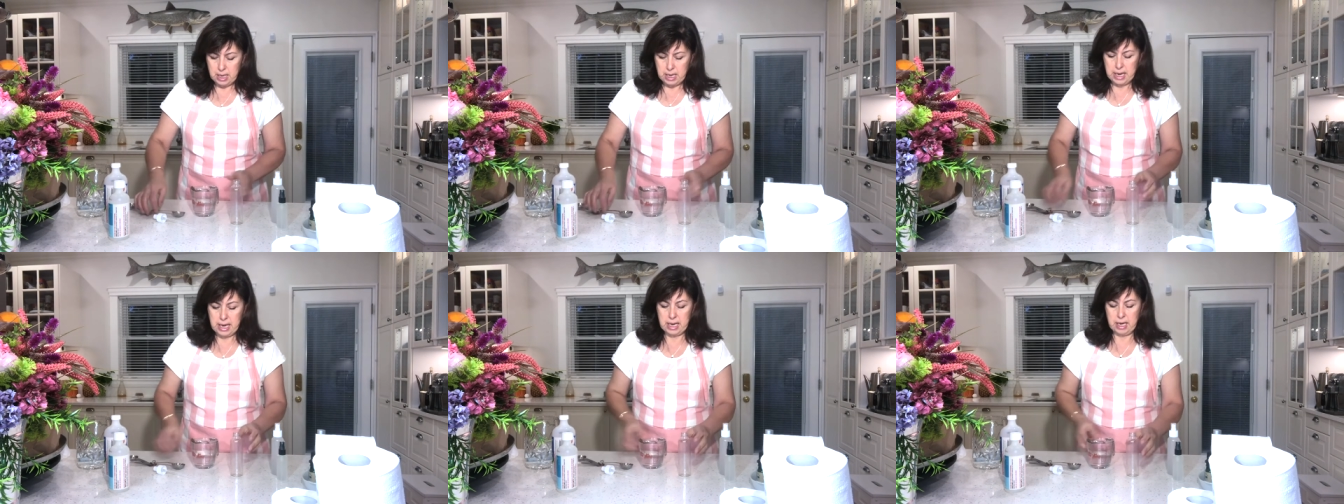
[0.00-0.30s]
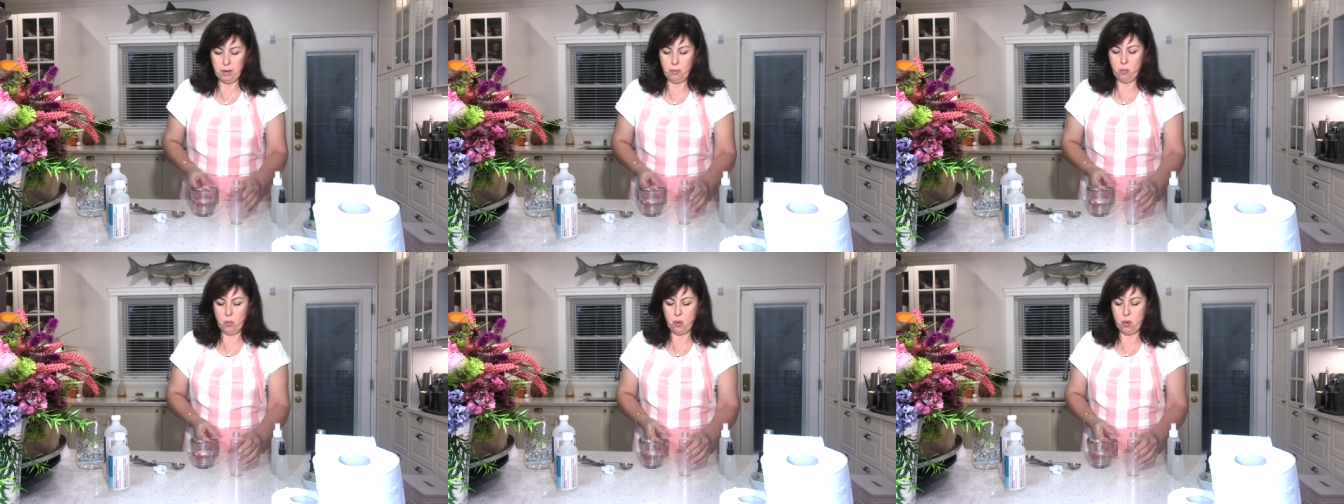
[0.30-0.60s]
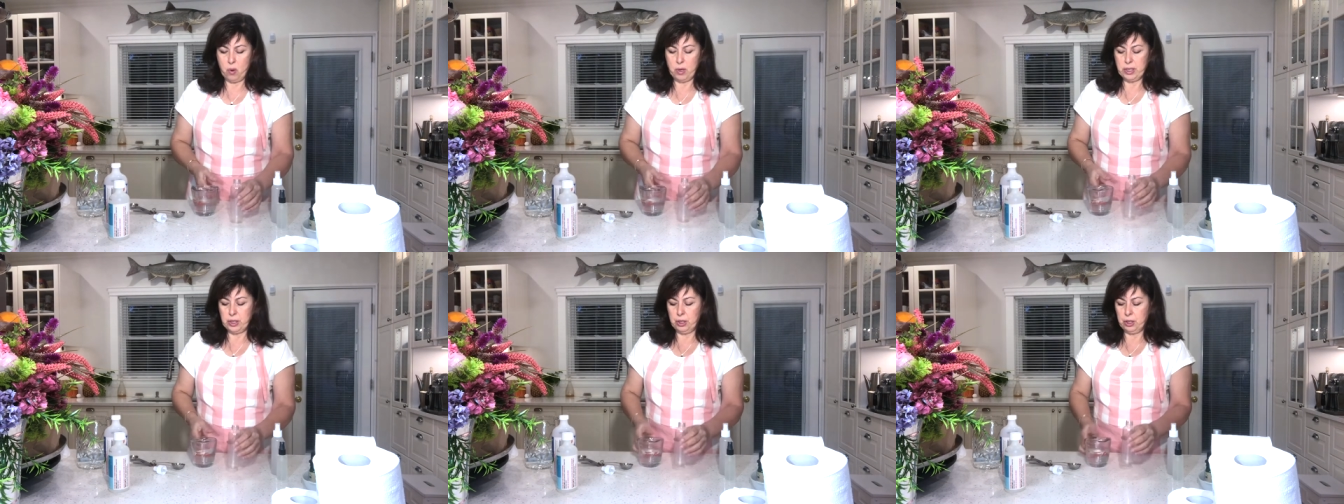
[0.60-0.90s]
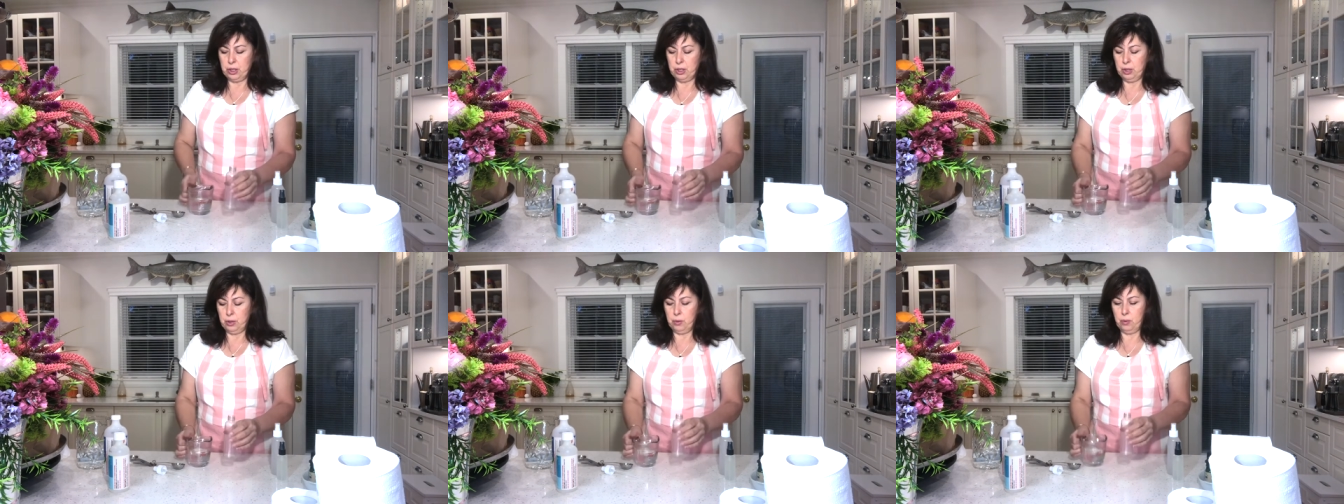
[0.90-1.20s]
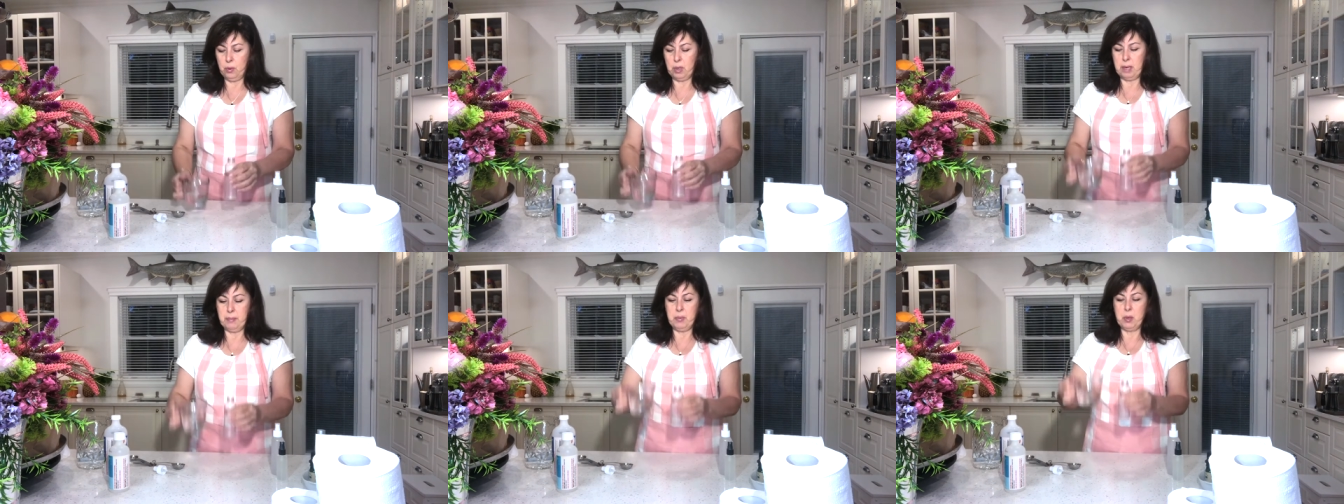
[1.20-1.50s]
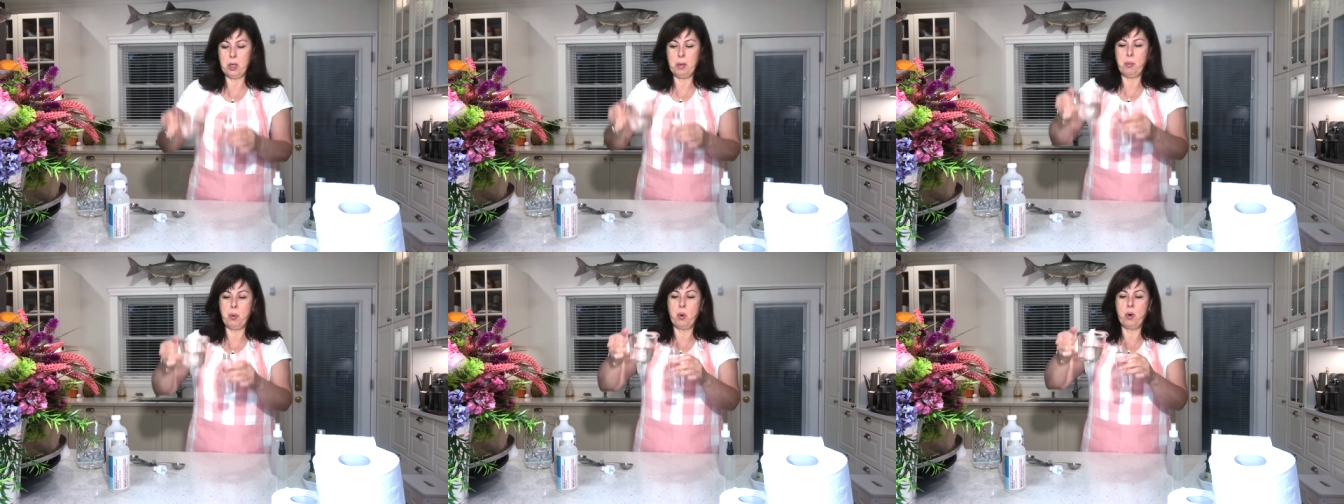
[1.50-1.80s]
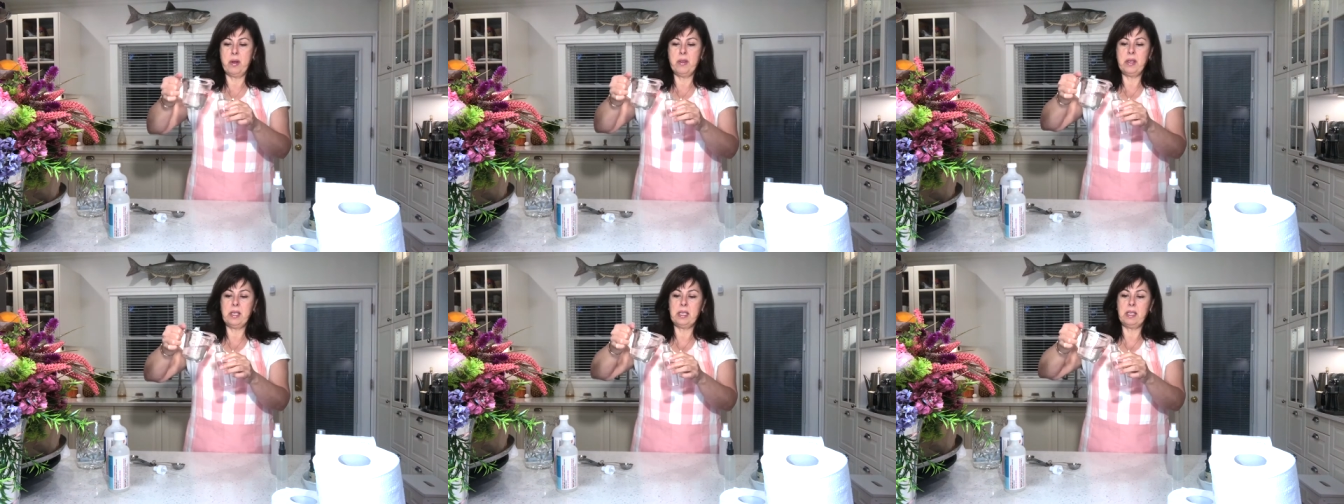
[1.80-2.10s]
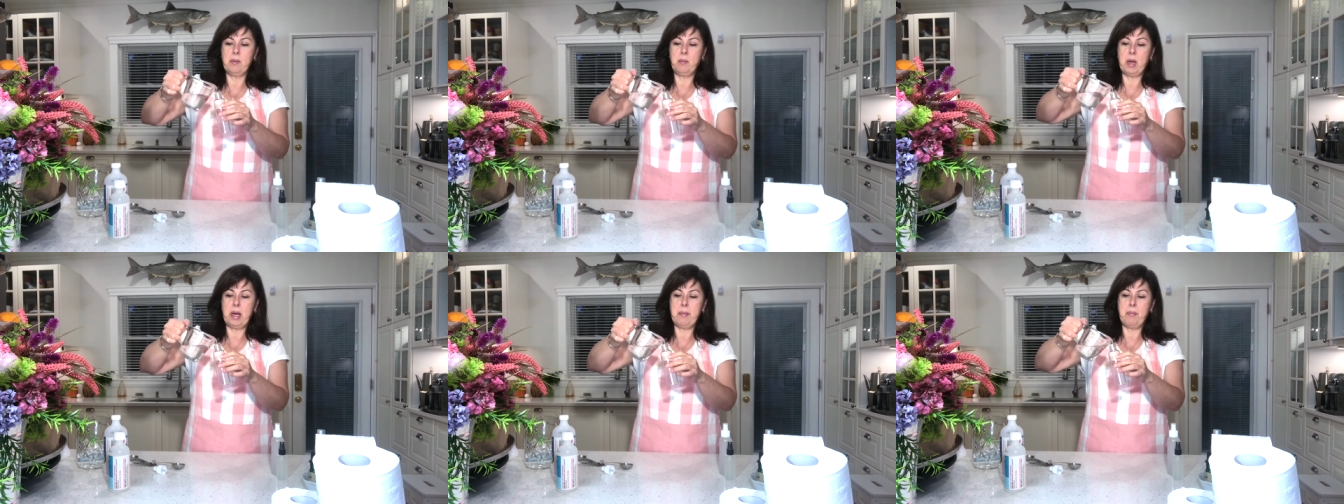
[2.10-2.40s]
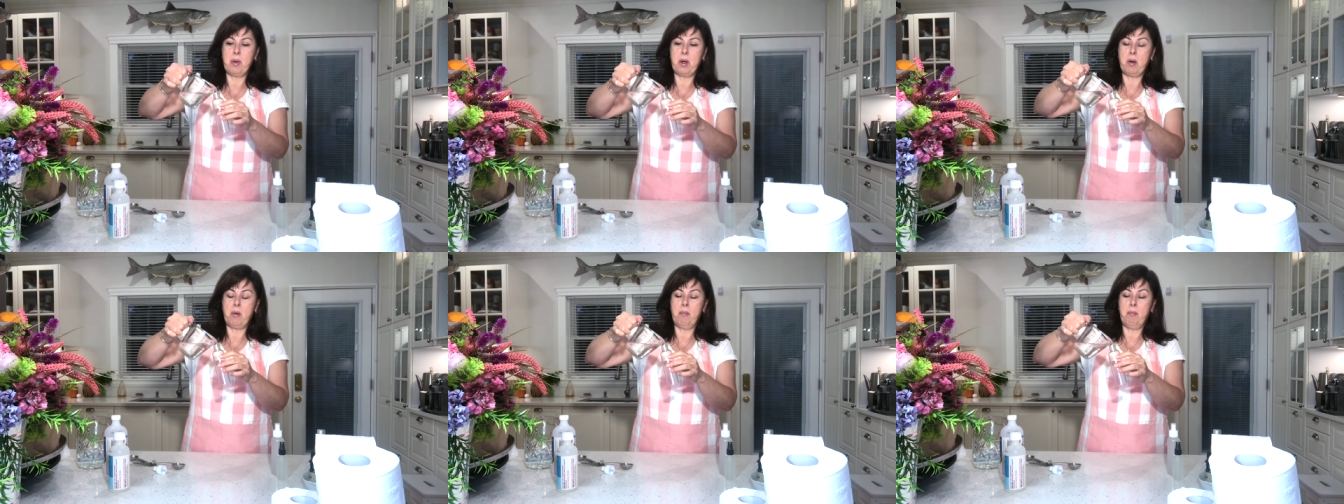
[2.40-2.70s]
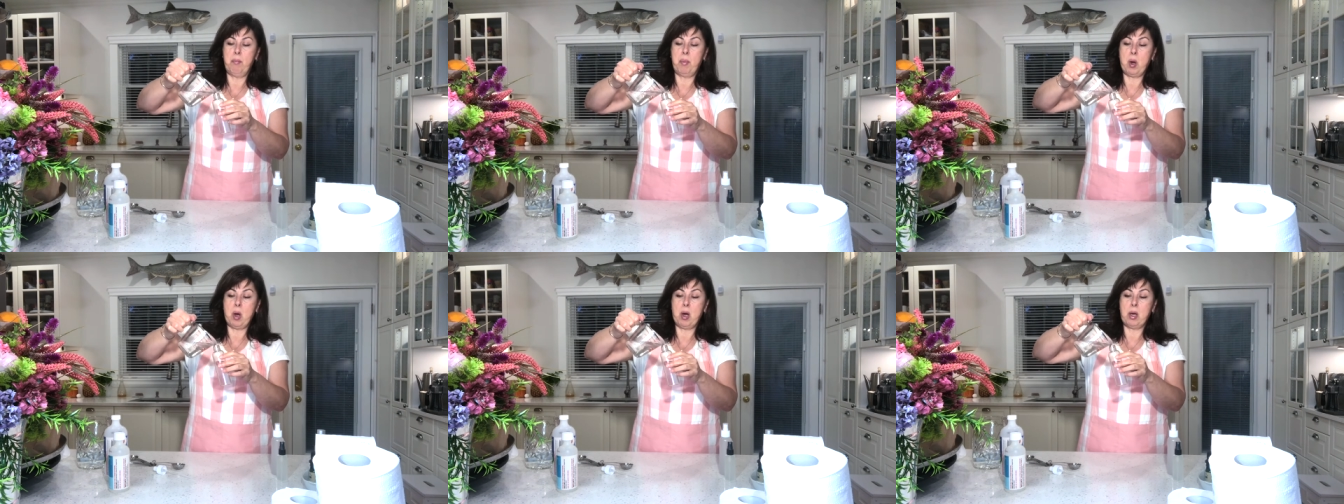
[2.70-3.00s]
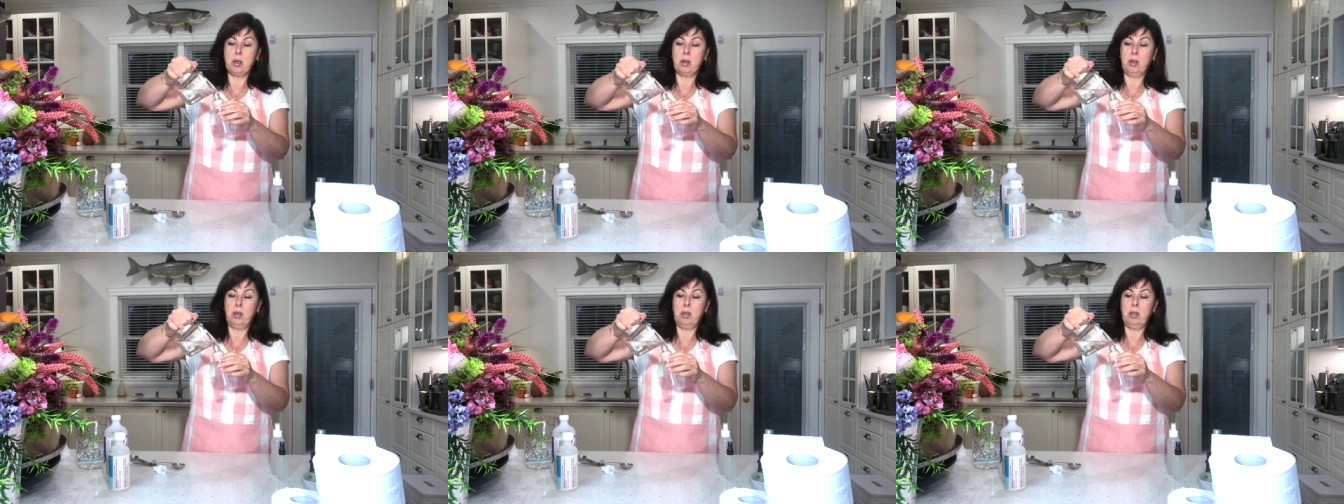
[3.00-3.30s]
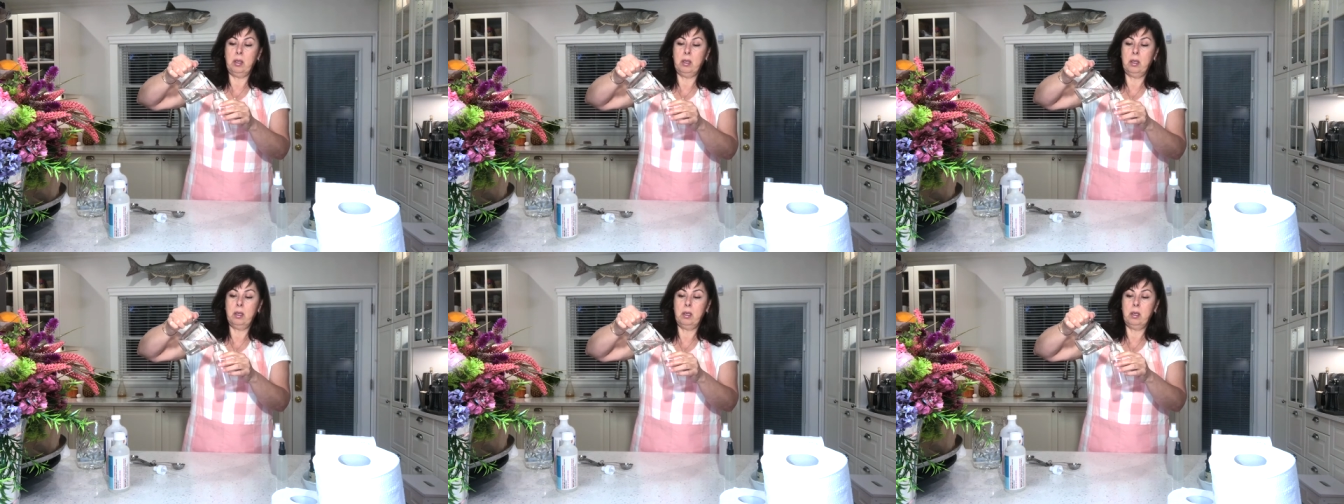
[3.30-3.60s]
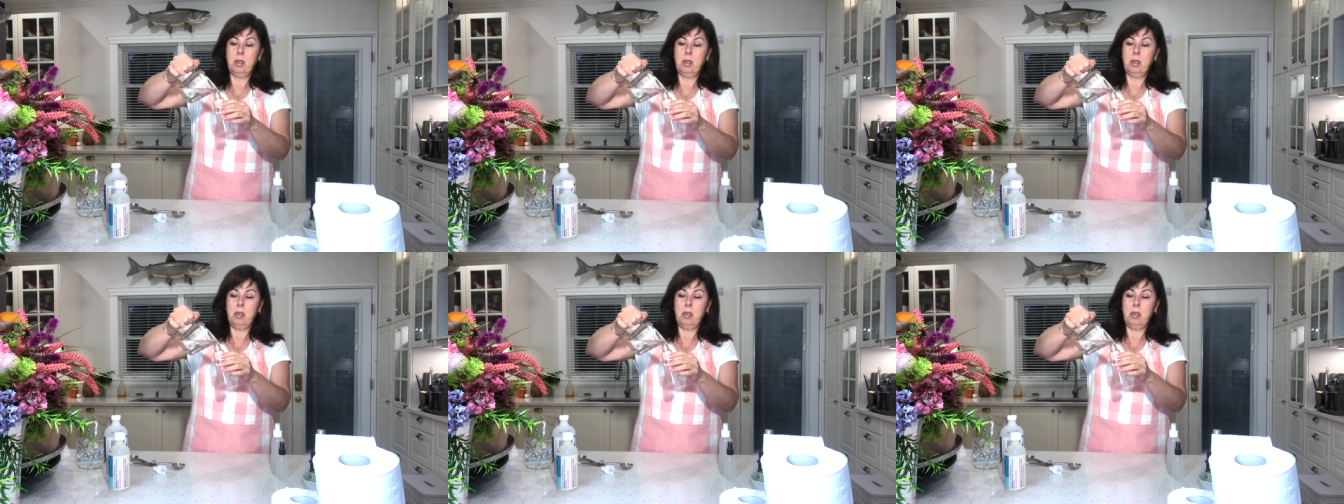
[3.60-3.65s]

And I want to, I'm gonna pour this in my bottle